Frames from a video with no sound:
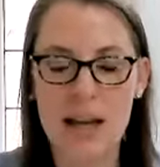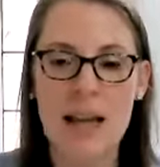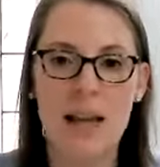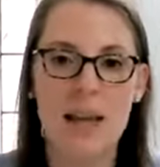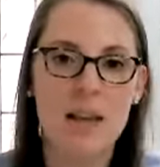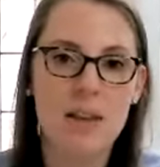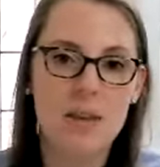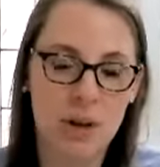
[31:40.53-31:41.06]

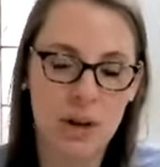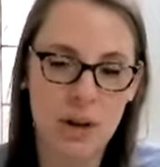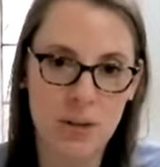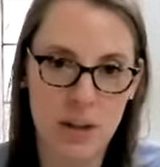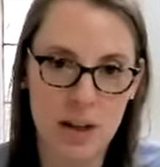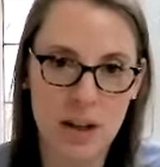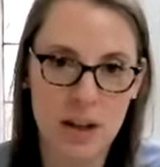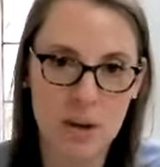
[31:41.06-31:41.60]
Either
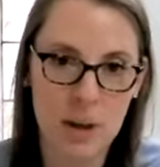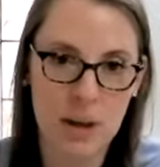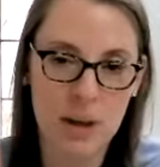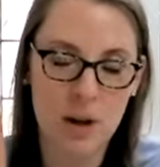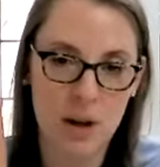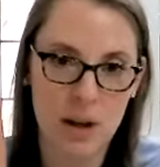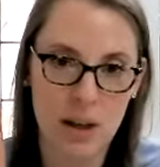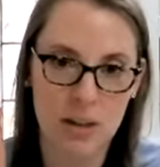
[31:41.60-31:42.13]
they need to be
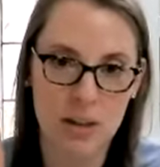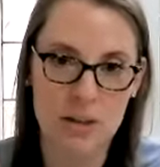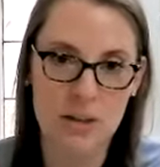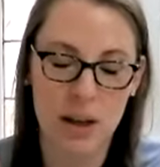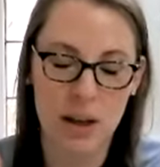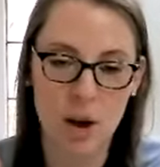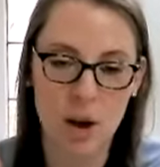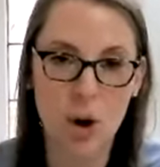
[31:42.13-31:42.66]
cooking this
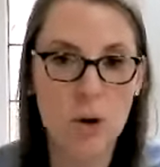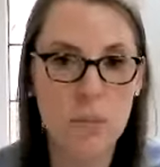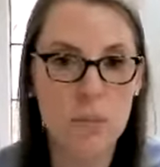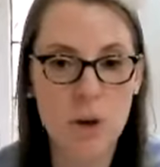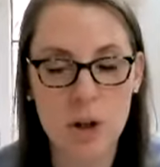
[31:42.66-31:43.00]
like home